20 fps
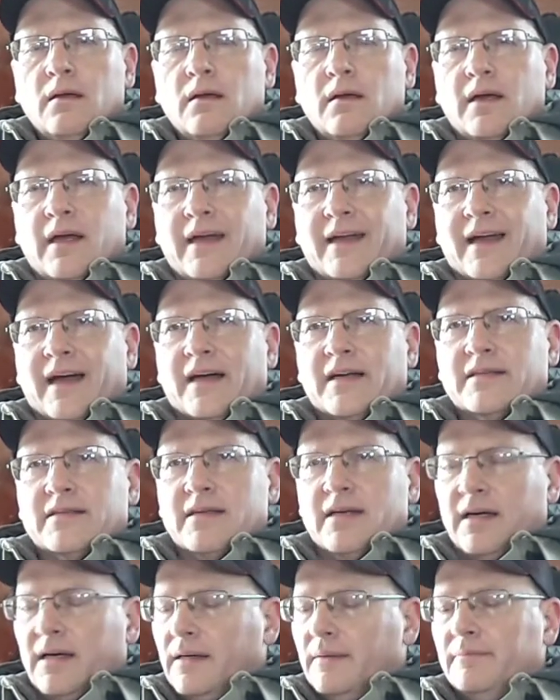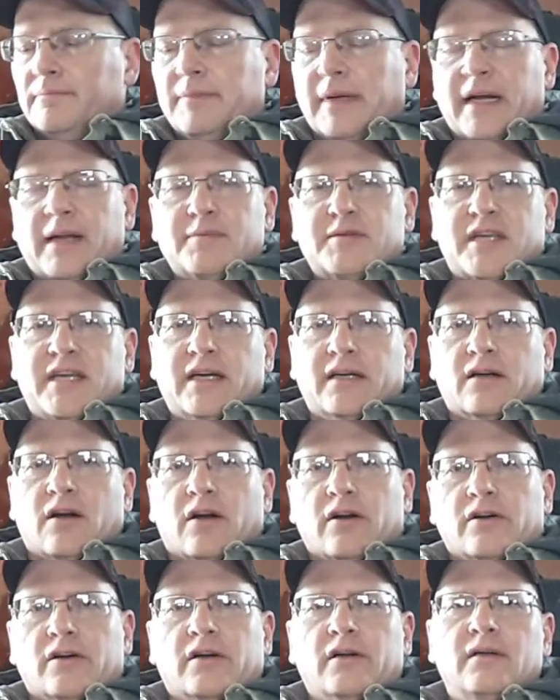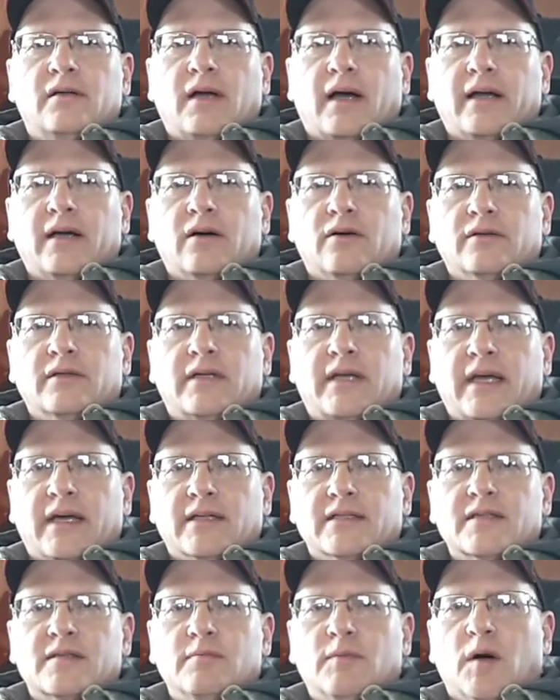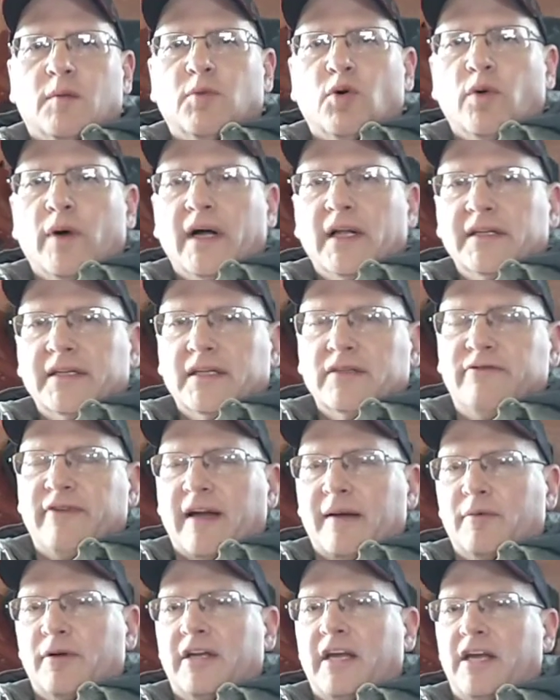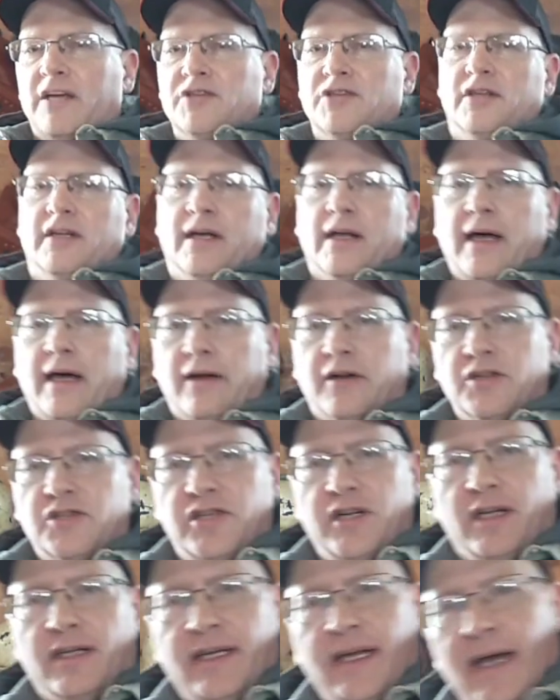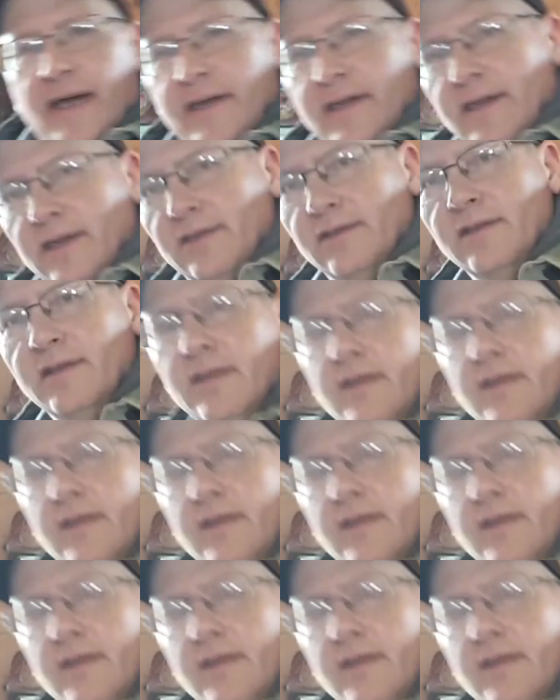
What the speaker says: Hey guys, my name's Kent Gardner. I own Kent's Mobile Welding and Fabrication out of Shelley, Idaho.